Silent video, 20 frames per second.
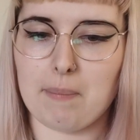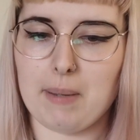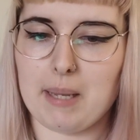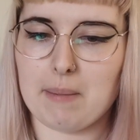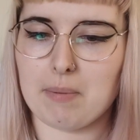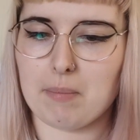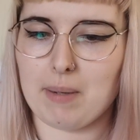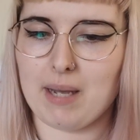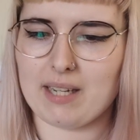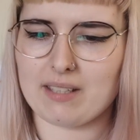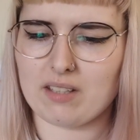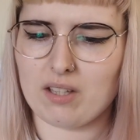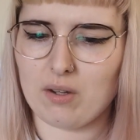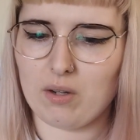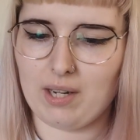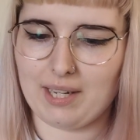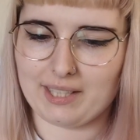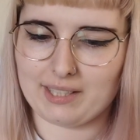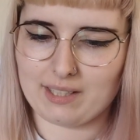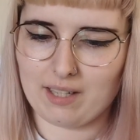paperback
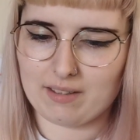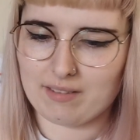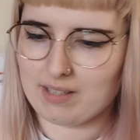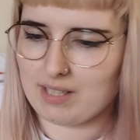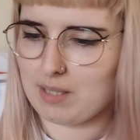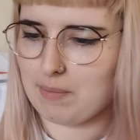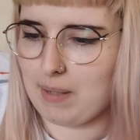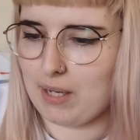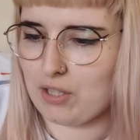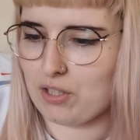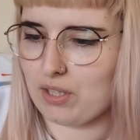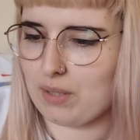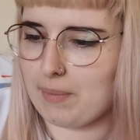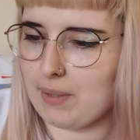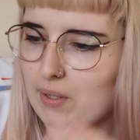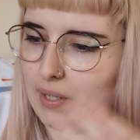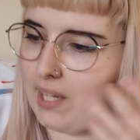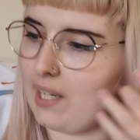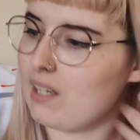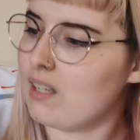though, like nothing special
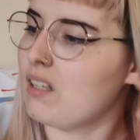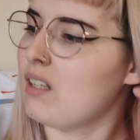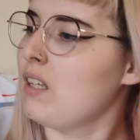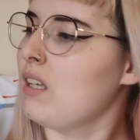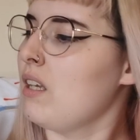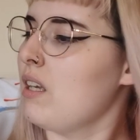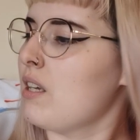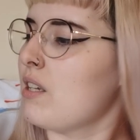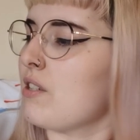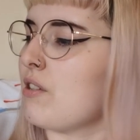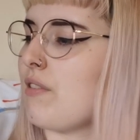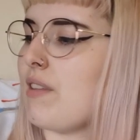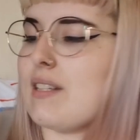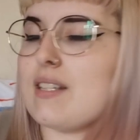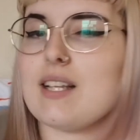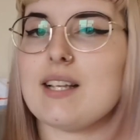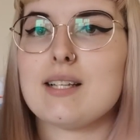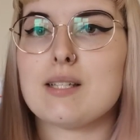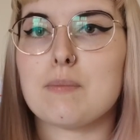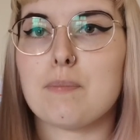about it. So
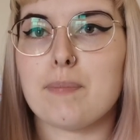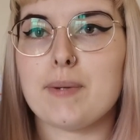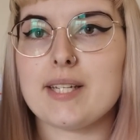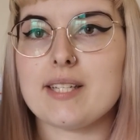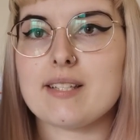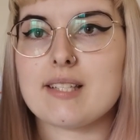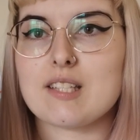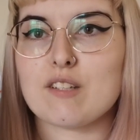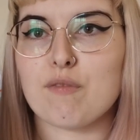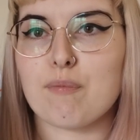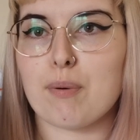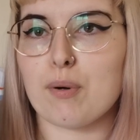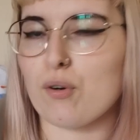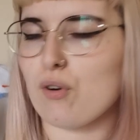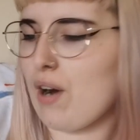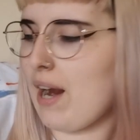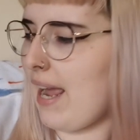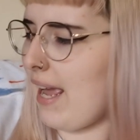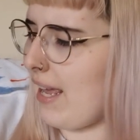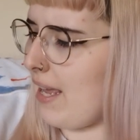this is Beasts of
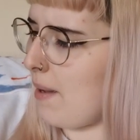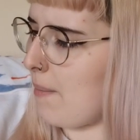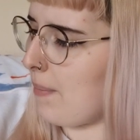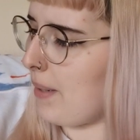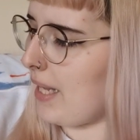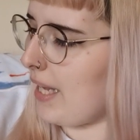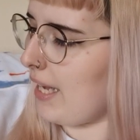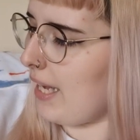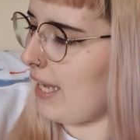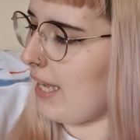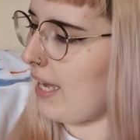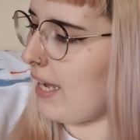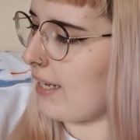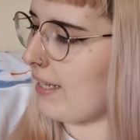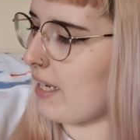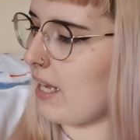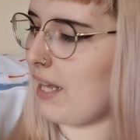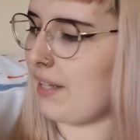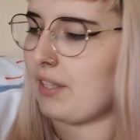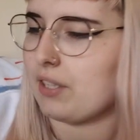Prey by
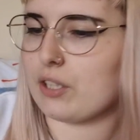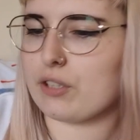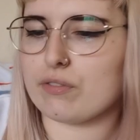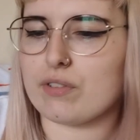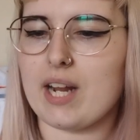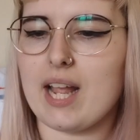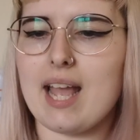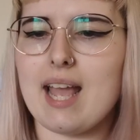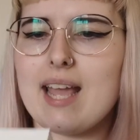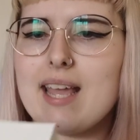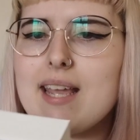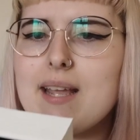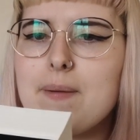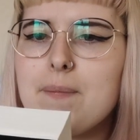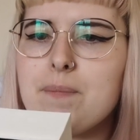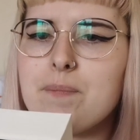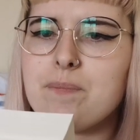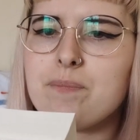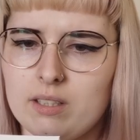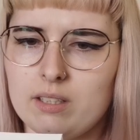Ayana
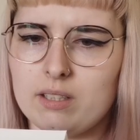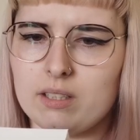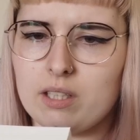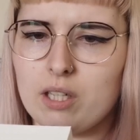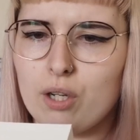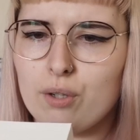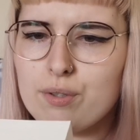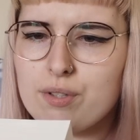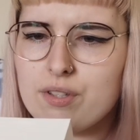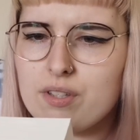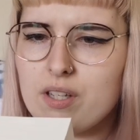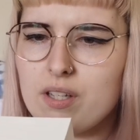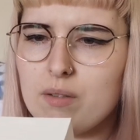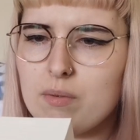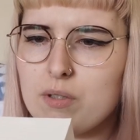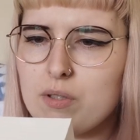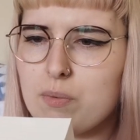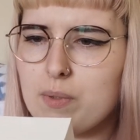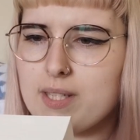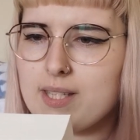Gray.
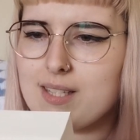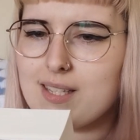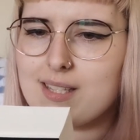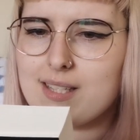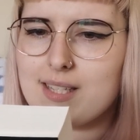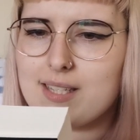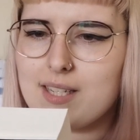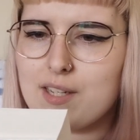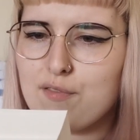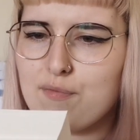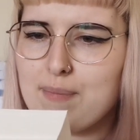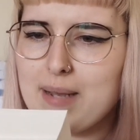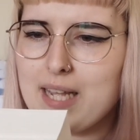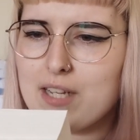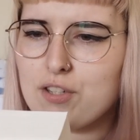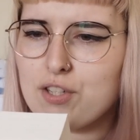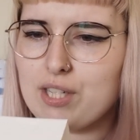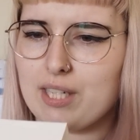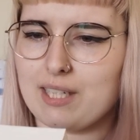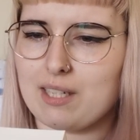Ulcosa was once a city of
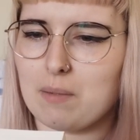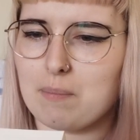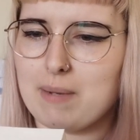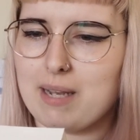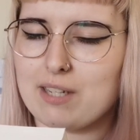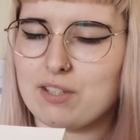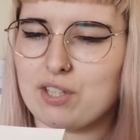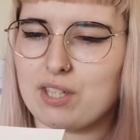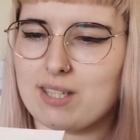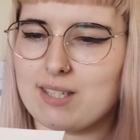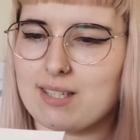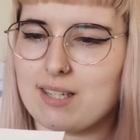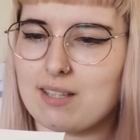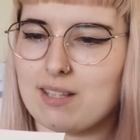magic, now magic is